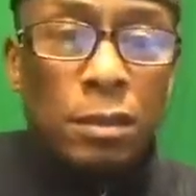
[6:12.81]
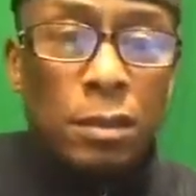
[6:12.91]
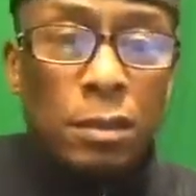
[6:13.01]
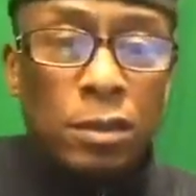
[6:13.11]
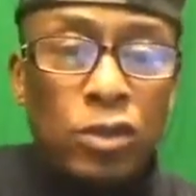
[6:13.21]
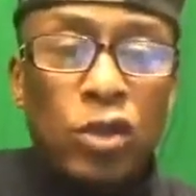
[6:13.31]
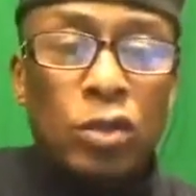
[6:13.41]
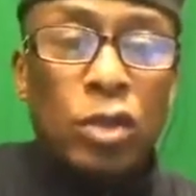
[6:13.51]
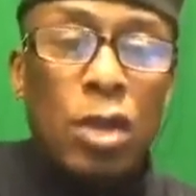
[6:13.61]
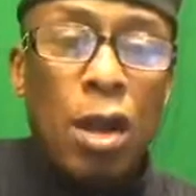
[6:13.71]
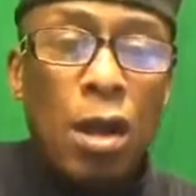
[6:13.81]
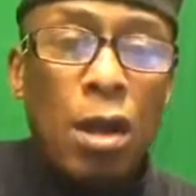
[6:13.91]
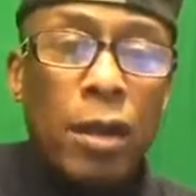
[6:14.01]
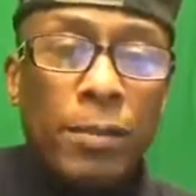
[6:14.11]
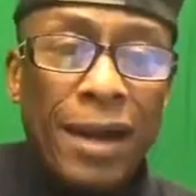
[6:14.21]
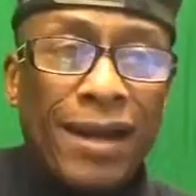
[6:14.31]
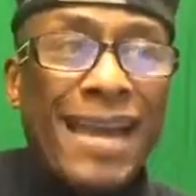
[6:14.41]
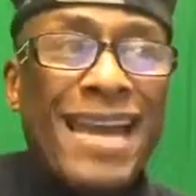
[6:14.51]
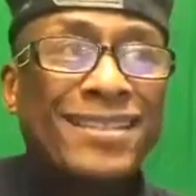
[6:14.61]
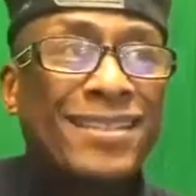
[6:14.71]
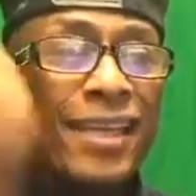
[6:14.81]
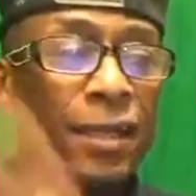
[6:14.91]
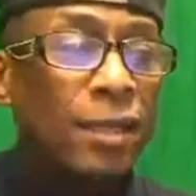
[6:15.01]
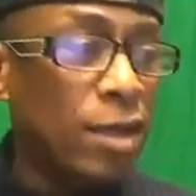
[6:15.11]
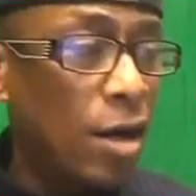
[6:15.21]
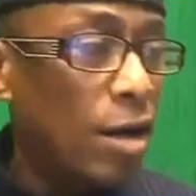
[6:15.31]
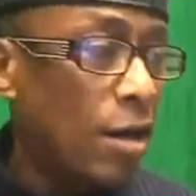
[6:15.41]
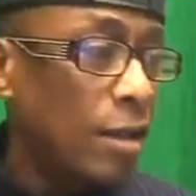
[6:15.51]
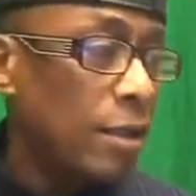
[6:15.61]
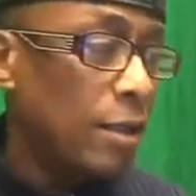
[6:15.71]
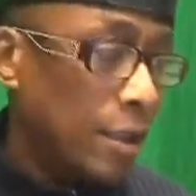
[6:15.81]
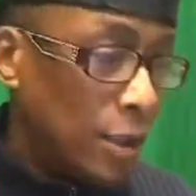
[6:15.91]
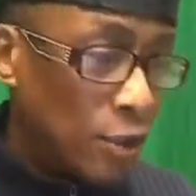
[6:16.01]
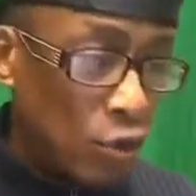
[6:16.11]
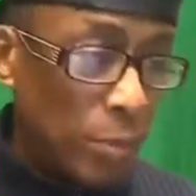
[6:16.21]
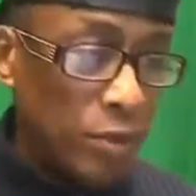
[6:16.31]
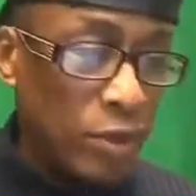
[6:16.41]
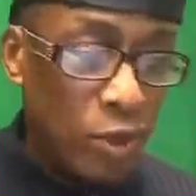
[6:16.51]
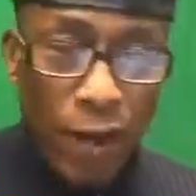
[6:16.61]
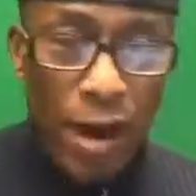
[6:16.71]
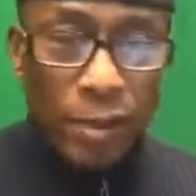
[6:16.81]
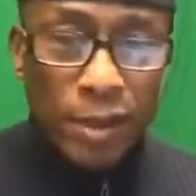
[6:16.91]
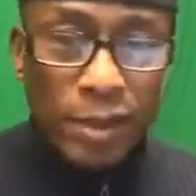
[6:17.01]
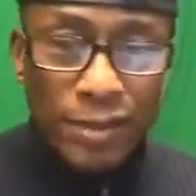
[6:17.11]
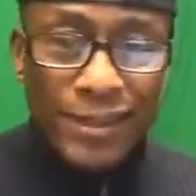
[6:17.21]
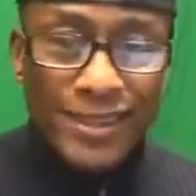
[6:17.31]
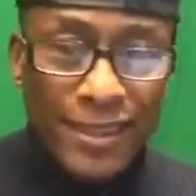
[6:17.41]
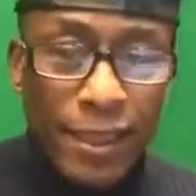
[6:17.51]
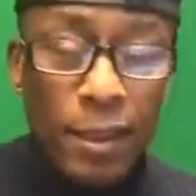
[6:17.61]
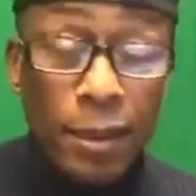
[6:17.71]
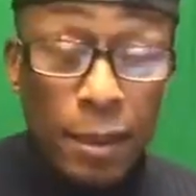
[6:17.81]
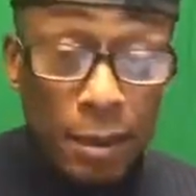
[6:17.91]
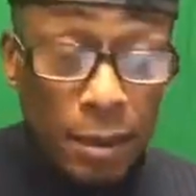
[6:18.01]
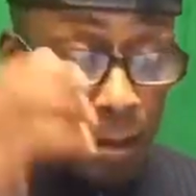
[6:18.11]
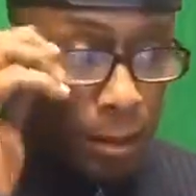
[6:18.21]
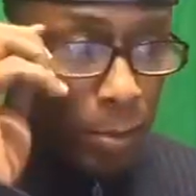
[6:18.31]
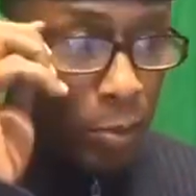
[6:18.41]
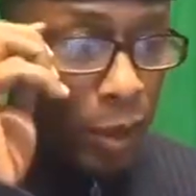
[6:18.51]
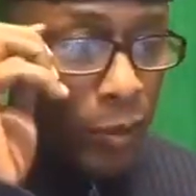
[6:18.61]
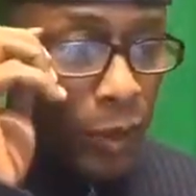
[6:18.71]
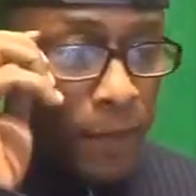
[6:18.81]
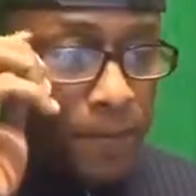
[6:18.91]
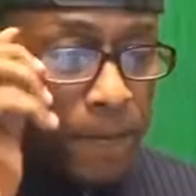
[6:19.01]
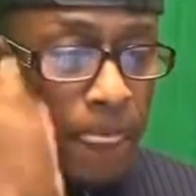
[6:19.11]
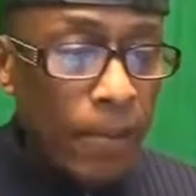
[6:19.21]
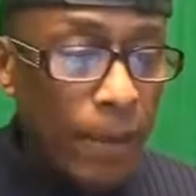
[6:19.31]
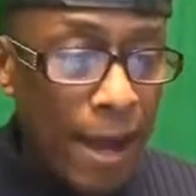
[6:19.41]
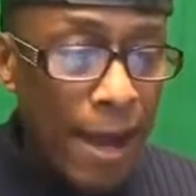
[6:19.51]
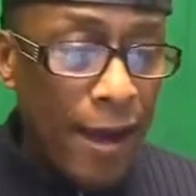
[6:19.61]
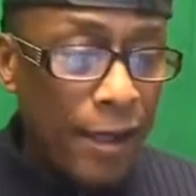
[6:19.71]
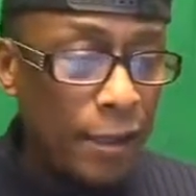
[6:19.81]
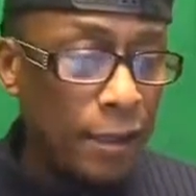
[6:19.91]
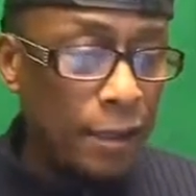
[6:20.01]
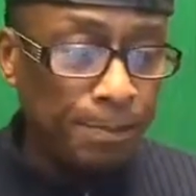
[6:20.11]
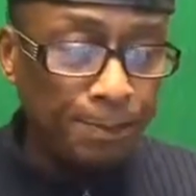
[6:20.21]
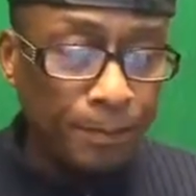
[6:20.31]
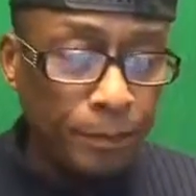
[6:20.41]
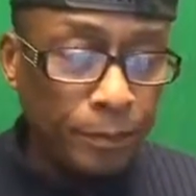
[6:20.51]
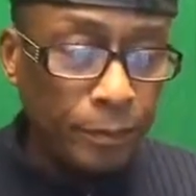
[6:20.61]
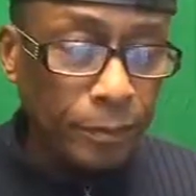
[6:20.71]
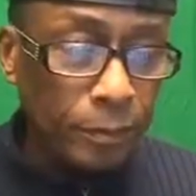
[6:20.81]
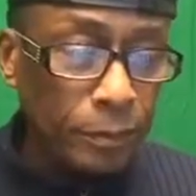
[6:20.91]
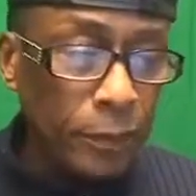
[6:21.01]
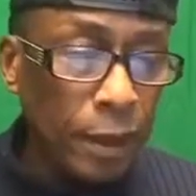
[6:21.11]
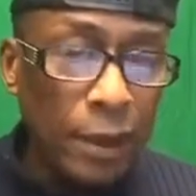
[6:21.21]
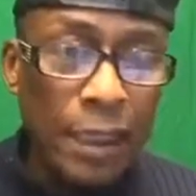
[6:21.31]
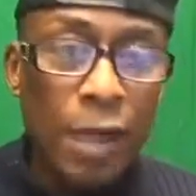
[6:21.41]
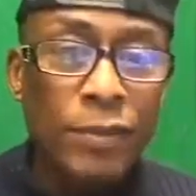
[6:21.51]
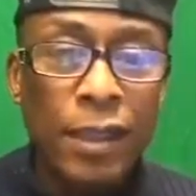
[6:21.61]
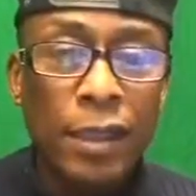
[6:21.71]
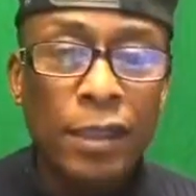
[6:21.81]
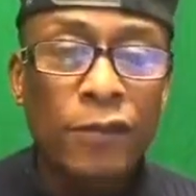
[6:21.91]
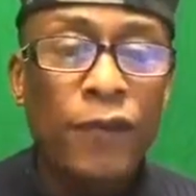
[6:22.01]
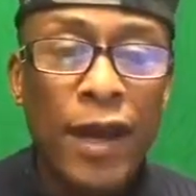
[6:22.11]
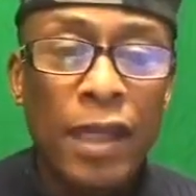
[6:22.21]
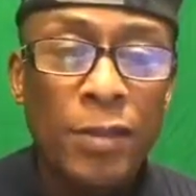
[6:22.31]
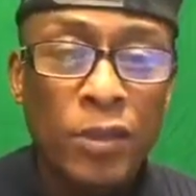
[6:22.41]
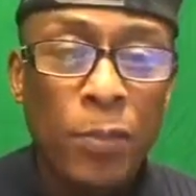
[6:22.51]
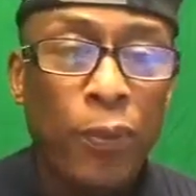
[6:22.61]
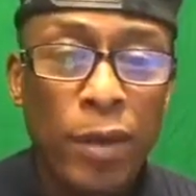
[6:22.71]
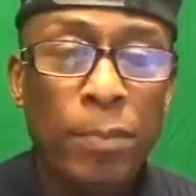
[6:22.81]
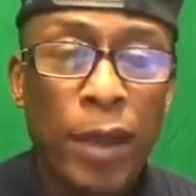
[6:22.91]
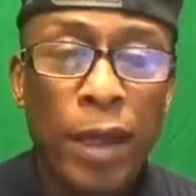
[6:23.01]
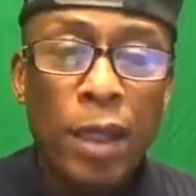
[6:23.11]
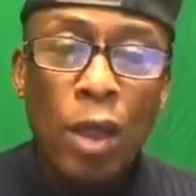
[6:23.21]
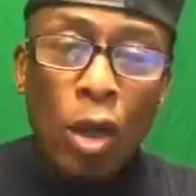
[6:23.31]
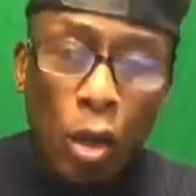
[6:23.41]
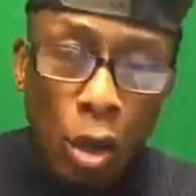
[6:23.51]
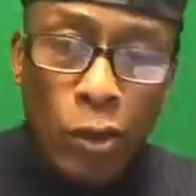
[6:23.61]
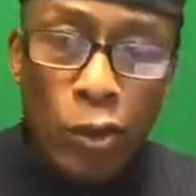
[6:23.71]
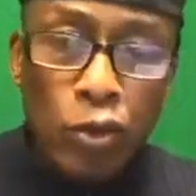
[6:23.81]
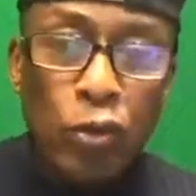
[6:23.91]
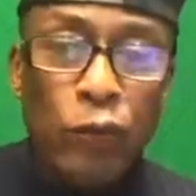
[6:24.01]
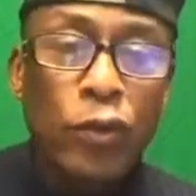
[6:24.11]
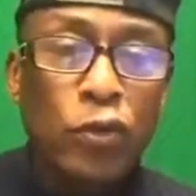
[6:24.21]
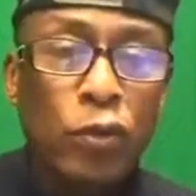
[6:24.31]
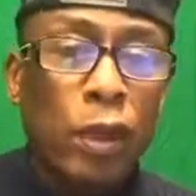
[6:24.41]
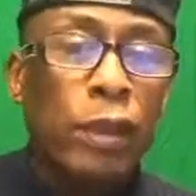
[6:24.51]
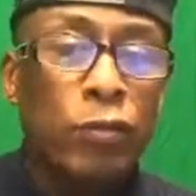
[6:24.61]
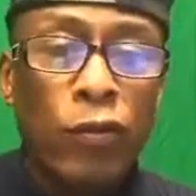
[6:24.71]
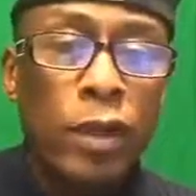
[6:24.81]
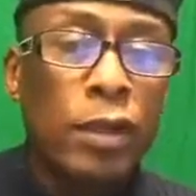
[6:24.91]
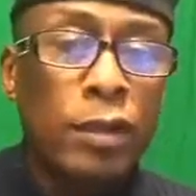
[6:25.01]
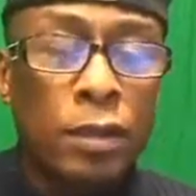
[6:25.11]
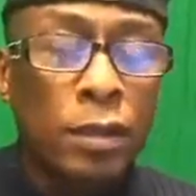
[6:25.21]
She took the car and my glasses are in the car. So I'm scrambling just to see. But anyway, all right. Like I was saying, in the divine name of the supreme being, all of those universal greetings